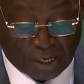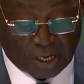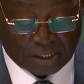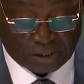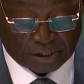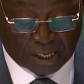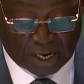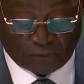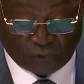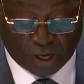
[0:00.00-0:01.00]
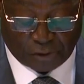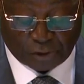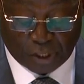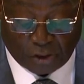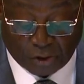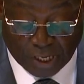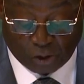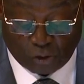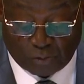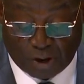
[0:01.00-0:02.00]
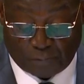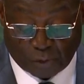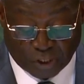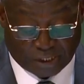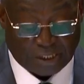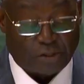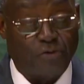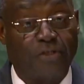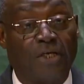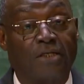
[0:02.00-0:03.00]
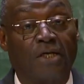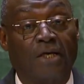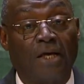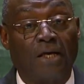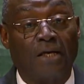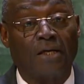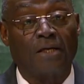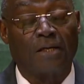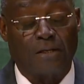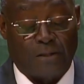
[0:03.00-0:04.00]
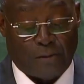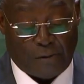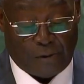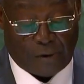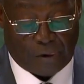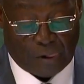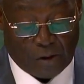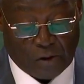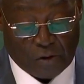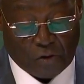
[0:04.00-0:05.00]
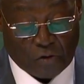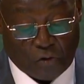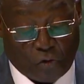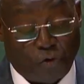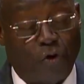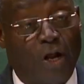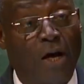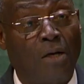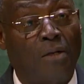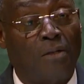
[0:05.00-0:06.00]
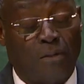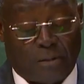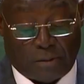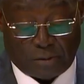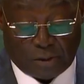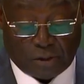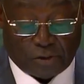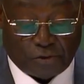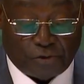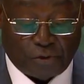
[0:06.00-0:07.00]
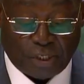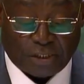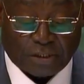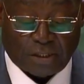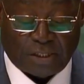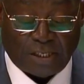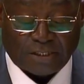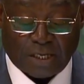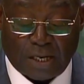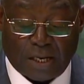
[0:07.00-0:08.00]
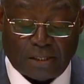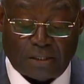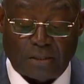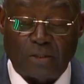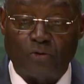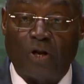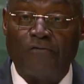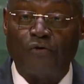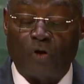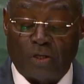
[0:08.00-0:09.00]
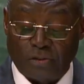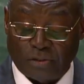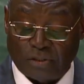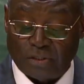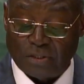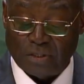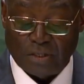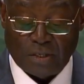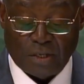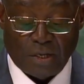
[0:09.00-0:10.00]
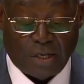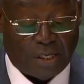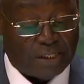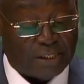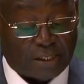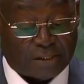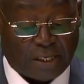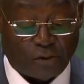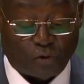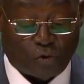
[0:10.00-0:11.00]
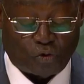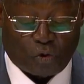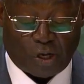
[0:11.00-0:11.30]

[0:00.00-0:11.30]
of their external partners engage on the path to a peaceful resolution to this war. Beyond the risk of escalating violence